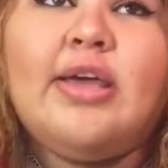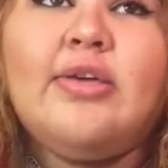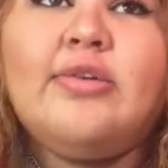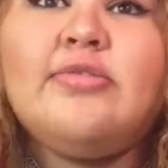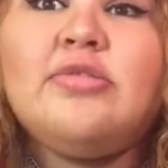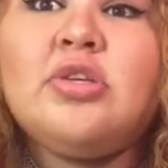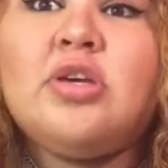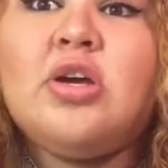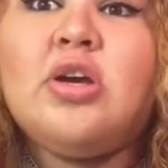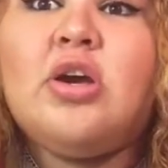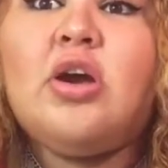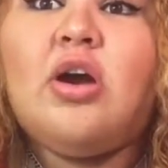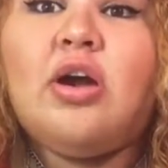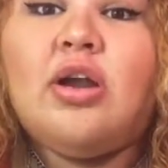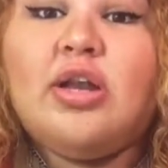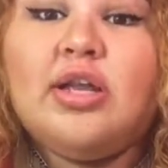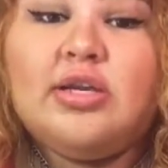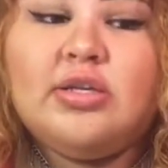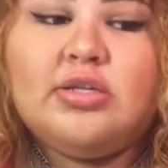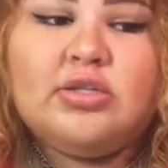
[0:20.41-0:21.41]
use
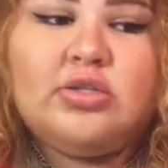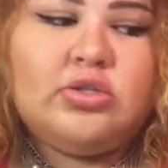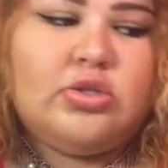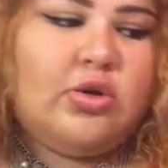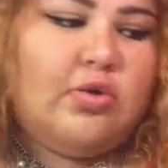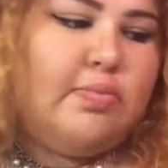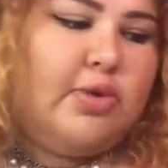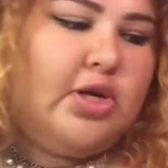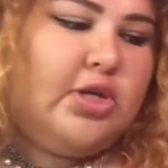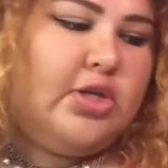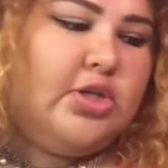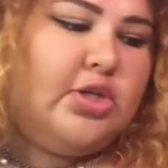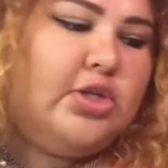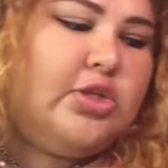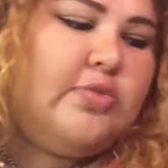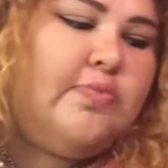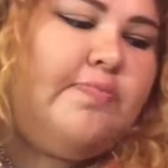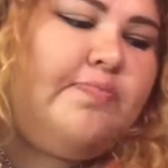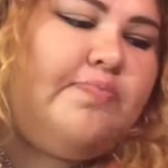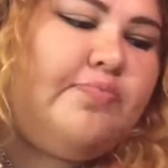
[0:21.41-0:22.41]
garlic so
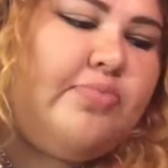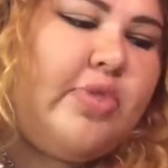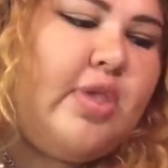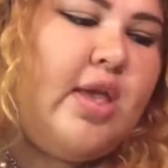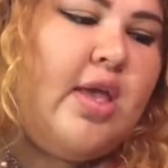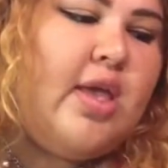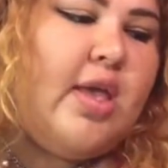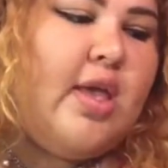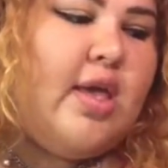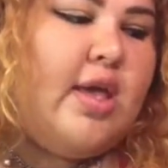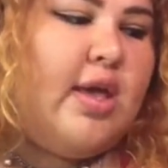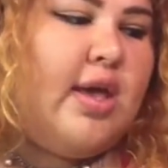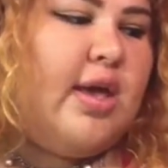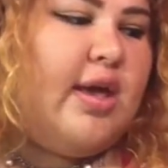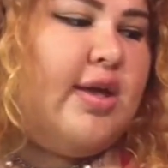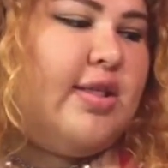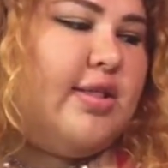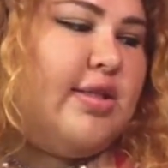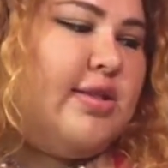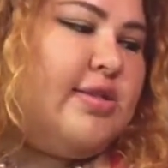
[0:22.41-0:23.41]
much,
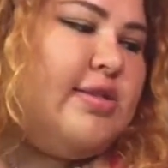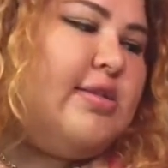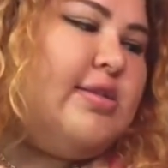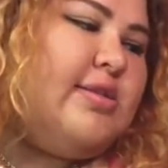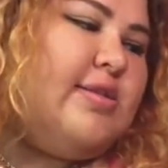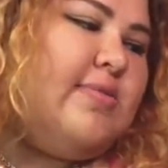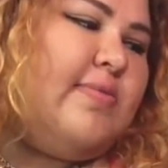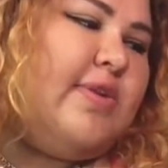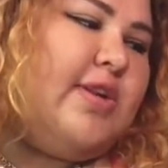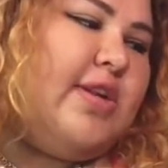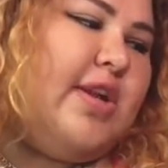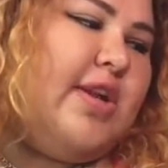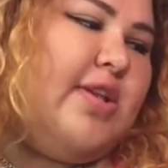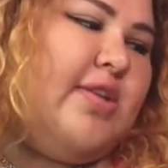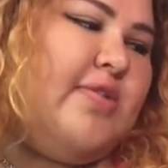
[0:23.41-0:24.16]
and this is the one I